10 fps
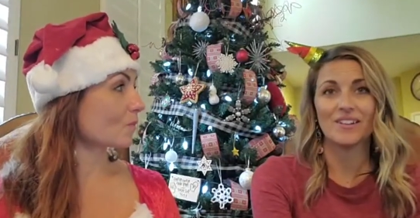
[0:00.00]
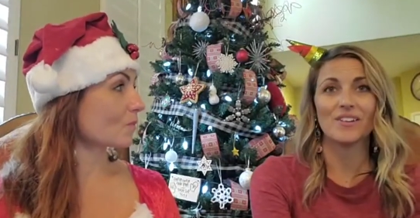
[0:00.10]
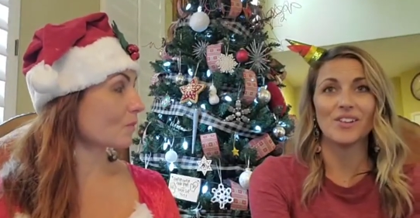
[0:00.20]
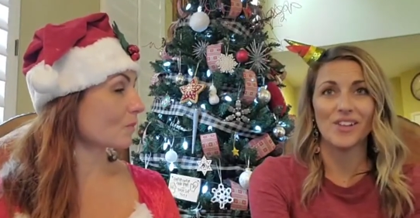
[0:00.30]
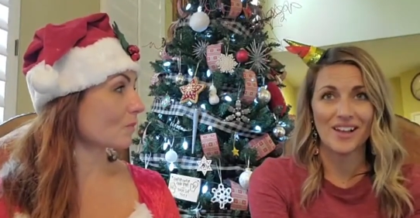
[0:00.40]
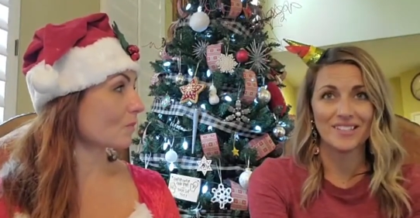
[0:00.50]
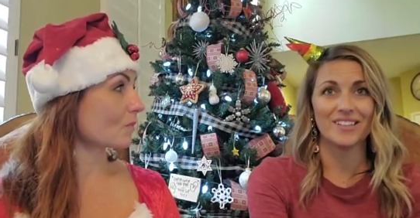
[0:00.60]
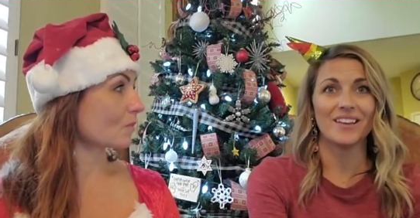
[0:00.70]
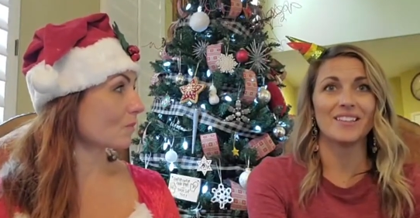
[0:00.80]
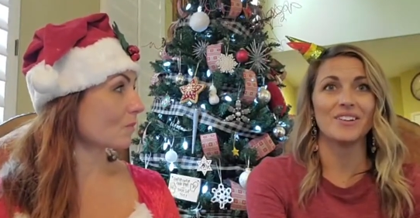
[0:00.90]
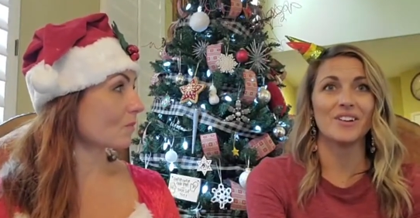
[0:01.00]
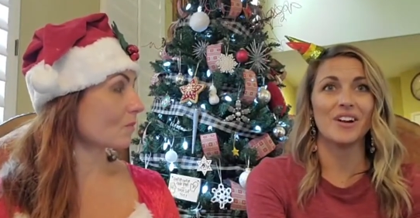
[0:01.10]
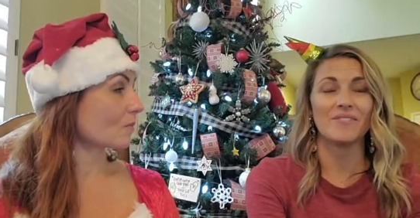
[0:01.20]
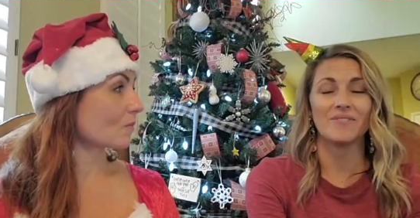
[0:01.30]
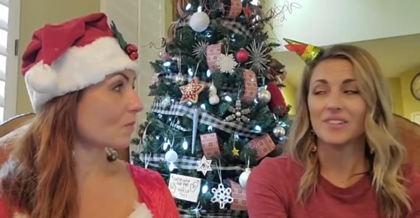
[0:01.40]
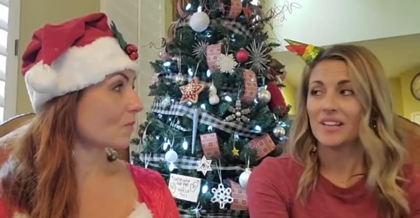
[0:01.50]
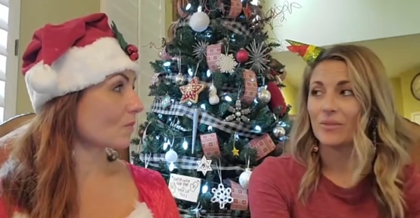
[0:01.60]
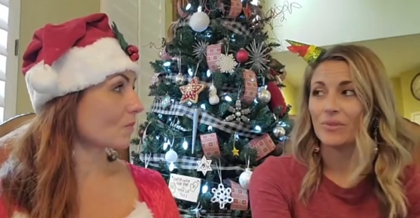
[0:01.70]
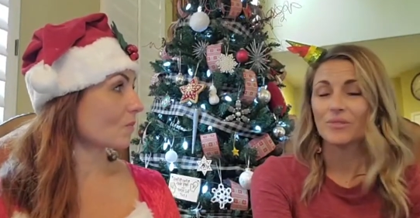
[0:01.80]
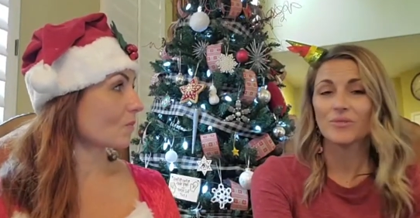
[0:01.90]
Speaker 1: a lot together. I feel
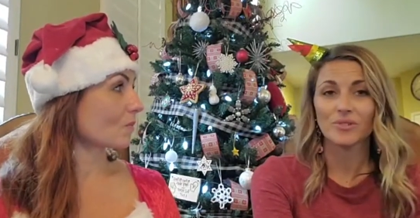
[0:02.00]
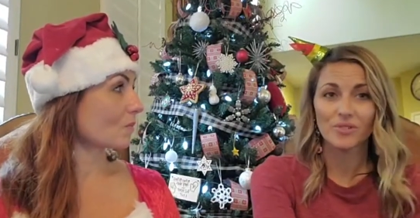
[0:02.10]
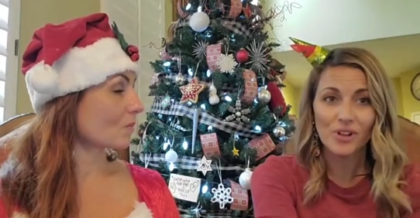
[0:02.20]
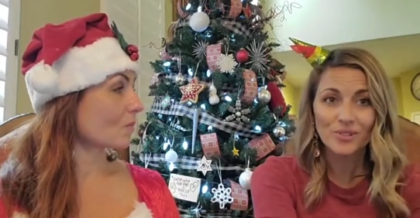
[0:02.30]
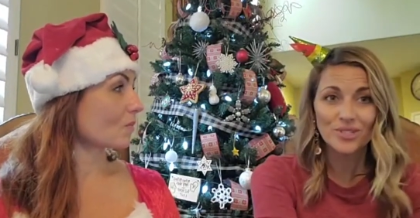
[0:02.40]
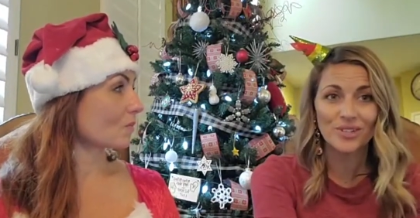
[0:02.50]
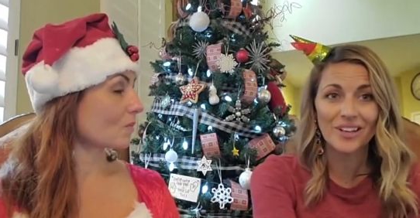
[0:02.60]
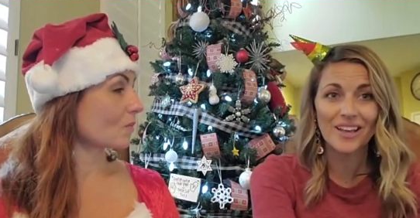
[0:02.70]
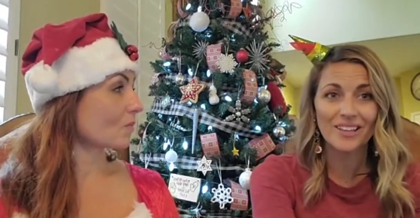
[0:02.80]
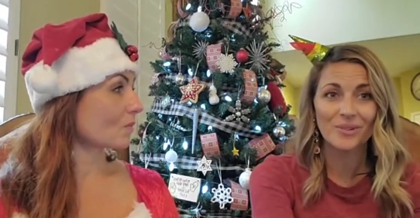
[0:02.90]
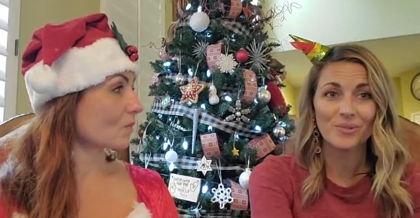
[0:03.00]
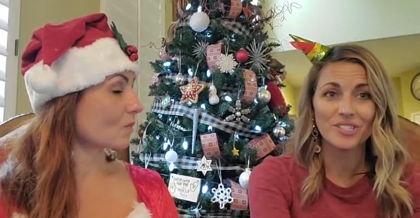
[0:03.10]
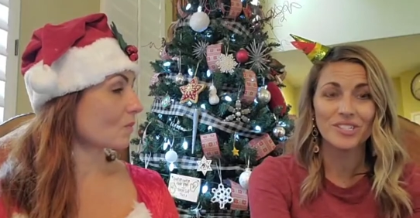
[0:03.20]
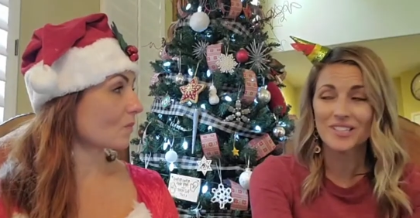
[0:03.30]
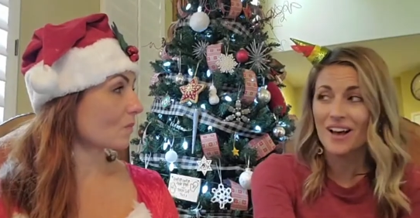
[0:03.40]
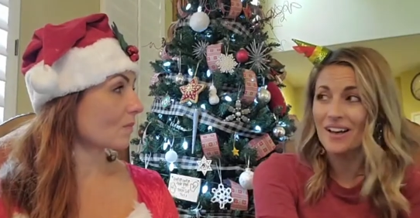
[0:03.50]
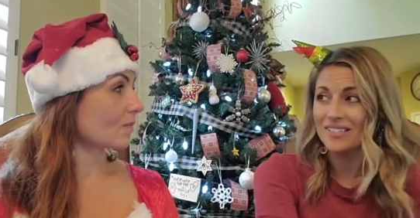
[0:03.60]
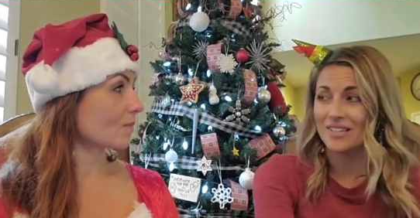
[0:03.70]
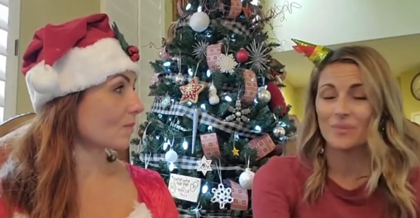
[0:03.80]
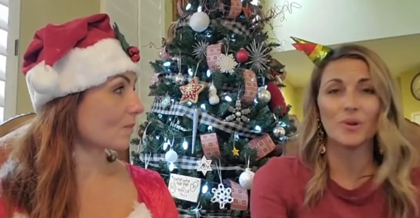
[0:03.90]
like we grew closer together, which is
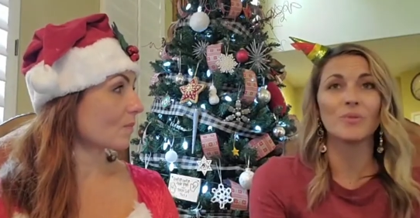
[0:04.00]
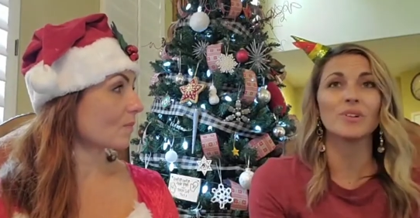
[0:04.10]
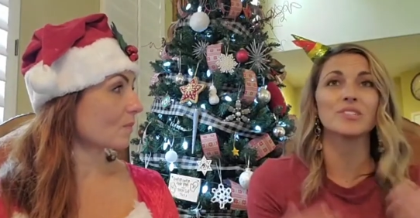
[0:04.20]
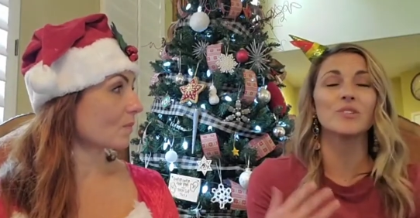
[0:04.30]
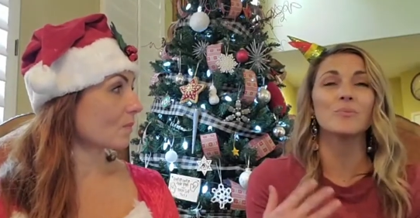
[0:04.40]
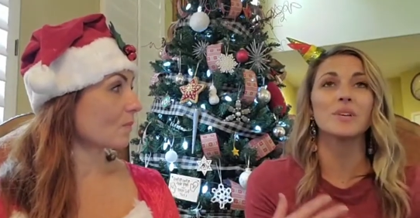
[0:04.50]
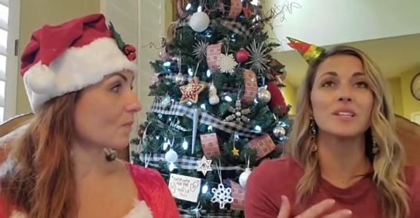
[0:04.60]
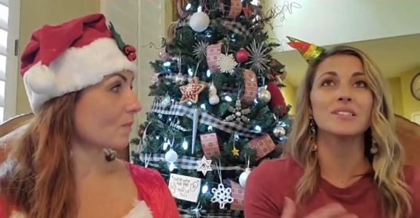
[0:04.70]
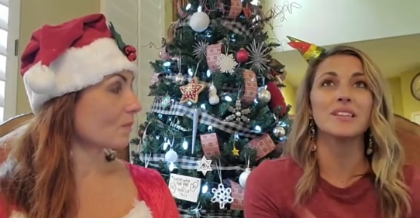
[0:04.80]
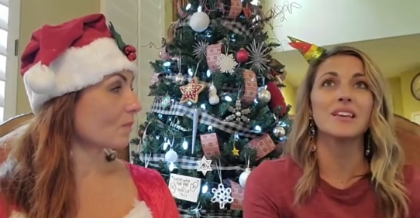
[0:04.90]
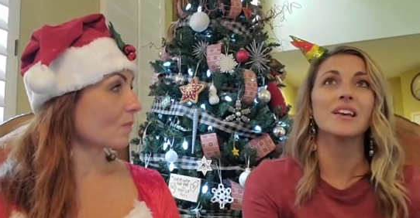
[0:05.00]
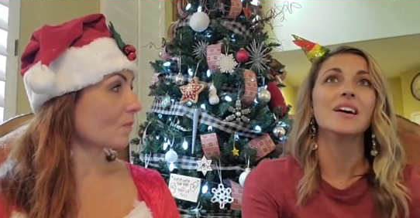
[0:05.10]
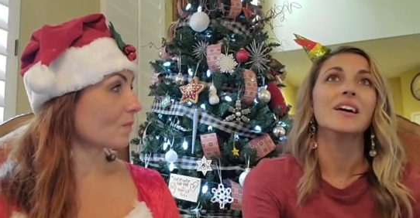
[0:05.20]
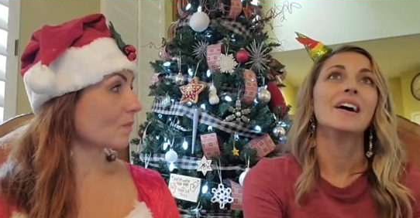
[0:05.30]
awesome. We weren't so busy.